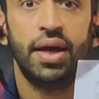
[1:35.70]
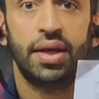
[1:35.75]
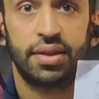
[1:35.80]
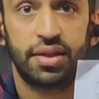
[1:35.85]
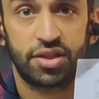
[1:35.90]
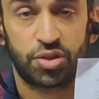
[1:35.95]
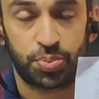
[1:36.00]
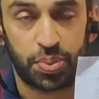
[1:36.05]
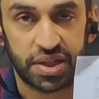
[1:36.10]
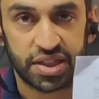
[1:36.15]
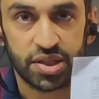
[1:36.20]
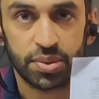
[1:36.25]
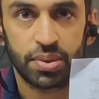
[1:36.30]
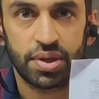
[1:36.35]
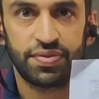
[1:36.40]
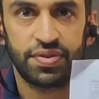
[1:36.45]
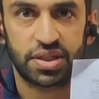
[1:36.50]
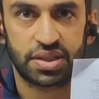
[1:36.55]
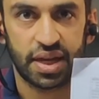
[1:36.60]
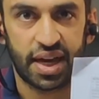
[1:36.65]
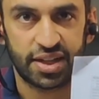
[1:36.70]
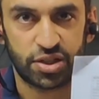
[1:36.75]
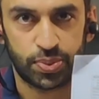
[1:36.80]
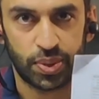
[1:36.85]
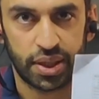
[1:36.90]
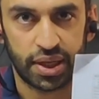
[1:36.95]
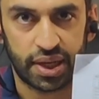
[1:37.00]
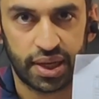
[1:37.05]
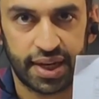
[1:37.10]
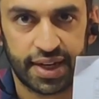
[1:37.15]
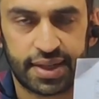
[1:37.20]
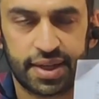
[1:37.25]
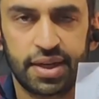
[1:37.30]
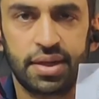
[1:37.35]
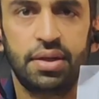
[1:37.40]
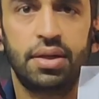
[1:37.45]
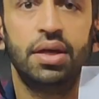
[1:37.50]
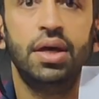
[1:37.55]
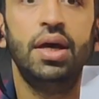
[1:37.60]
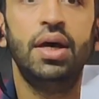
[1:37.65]
the specimen which has been
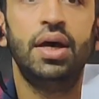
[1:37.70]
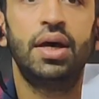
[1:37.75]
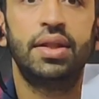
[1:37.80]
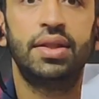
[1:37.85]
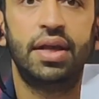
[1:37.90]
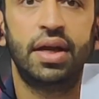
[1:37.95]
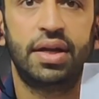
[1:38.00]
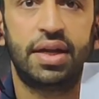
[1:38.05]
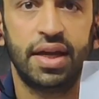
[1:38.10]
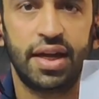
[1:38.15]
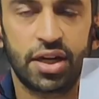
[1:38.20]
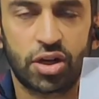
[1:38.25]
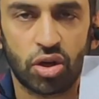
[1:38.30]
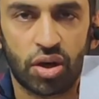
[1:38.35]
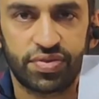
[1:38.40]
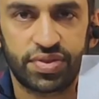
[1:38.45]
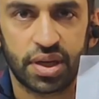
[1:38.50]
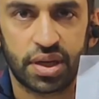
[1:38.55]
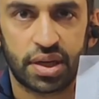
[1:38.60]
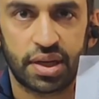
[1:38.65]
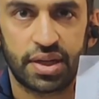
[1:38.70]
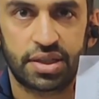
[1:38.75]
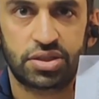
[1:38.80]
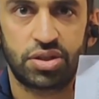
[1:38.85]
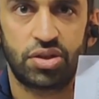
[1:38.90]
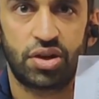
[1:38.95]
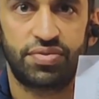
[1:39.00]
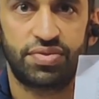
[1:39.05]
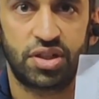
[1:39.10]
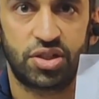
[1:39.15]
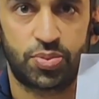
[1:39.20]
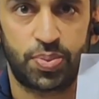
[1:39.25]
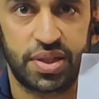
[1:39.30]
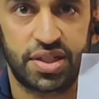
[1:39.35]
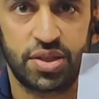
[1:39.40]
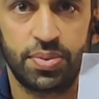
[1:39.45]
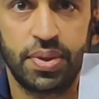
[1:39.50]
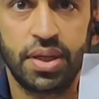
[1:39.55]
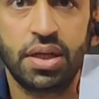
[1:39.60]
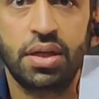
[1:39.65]
collected, the date of the collection of the
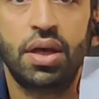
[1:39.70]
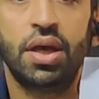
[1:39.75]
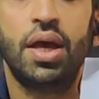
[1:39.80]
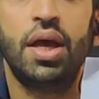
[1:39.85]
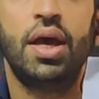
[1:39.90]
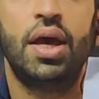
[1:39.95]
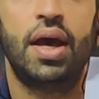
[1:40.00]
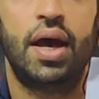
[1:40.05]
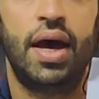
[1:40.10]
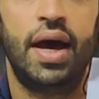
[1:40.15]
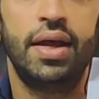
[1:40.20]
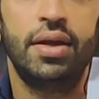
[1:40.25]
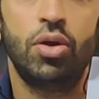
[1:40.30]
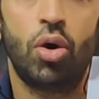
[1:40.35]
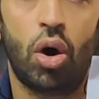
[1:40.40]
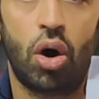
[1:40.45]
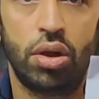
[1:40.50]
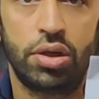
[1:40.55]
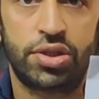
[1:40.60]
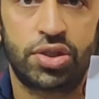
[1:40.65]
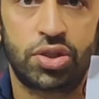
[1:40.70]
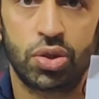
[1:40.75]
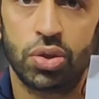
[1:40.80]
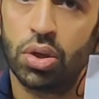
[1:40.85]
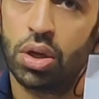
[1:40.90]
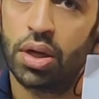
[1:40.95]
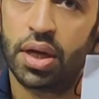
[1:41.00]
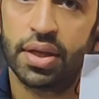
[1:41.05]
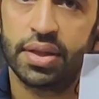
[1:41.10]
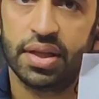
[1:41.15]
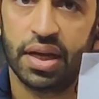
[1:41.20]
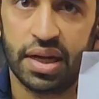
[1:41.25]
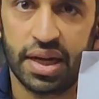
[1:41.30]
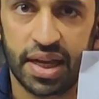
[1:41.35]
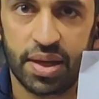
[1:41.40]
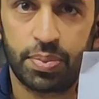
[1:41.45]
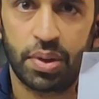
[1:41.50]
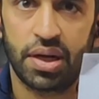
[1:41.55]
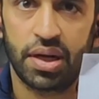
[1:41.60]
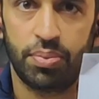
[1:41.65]
specimen, and also the
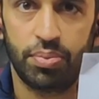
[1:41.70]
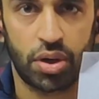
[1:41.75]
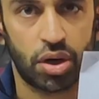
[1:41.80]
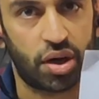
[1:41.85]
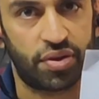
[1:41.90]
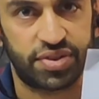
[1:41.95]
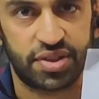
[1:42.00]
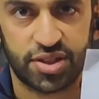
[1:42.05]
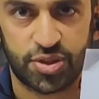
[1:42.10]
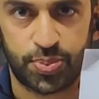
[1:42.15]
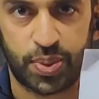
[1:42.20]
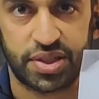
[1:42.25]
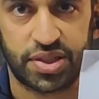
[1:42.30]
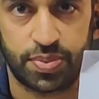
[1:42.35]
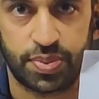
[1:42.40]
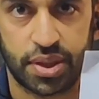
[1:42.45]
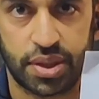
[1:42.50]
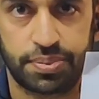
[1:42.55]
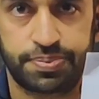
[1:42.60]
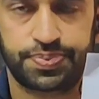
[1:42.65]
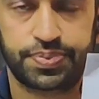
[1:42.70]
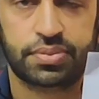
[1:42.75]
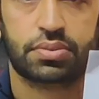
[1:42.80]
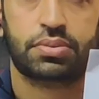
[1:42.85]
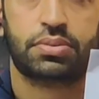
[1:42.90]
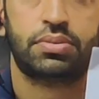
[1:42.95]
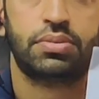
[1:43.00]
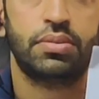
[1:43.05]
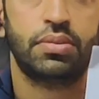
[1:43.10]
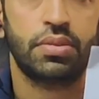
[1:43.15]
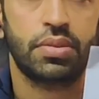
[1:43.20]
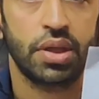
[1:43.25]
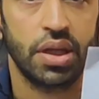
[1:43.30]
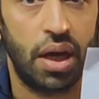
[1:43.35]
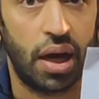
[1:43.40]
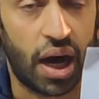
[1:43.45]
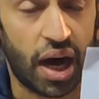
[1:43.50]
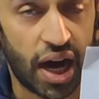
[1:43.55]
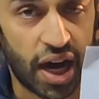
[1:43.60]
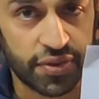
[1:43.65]
label number of the specimen.
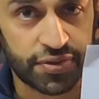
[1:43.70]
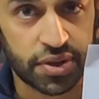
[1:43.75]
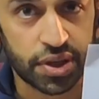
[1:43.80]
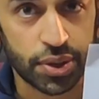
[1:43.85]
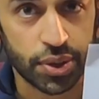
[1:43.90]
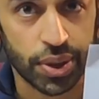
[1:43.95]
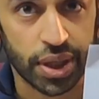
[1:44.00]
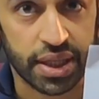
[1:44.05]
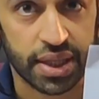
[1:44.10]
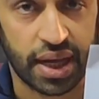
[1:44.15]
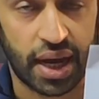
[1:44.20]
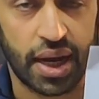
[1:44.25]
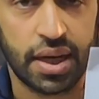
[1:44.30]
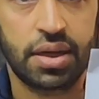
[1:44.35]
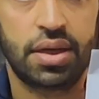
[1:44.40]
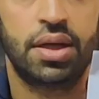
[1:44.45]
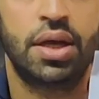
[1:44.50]
After doing that,